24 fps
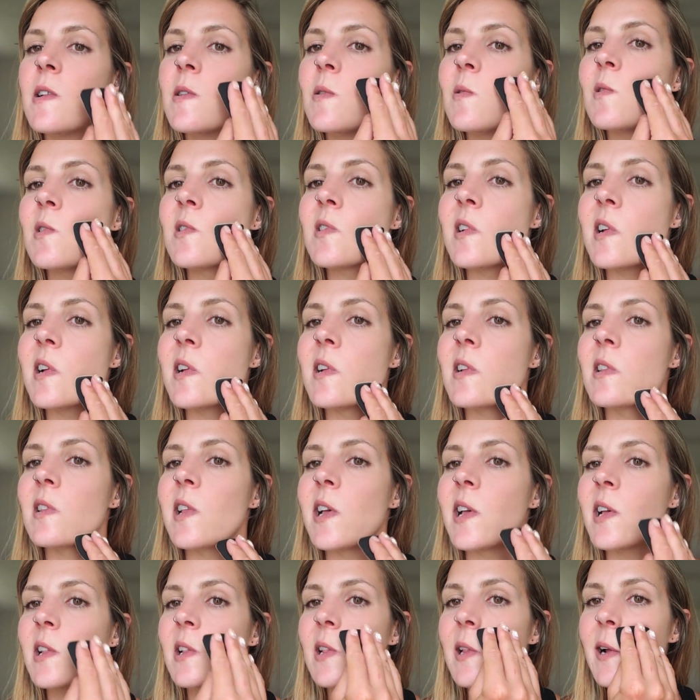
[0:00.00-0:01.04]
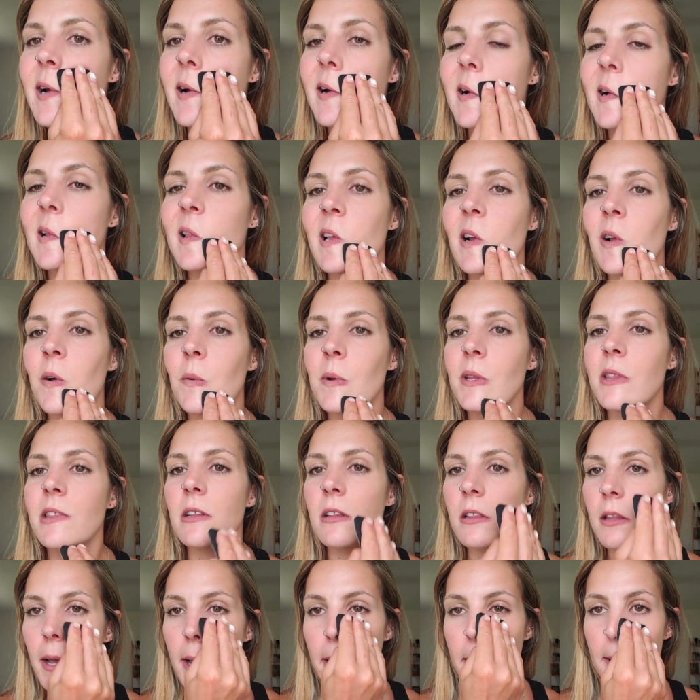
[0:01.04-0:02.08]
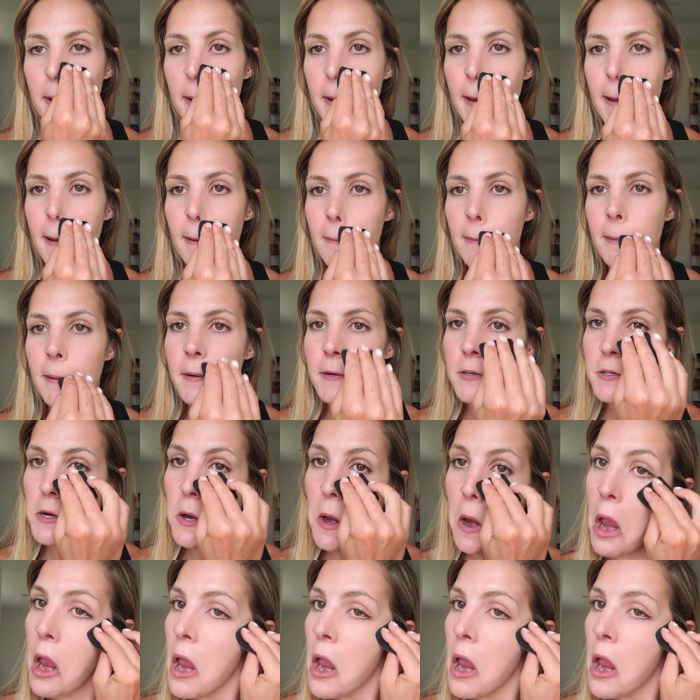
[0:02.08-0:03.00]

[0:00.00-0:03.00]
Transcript: We'll try to like layer it a little with the lighter coverage.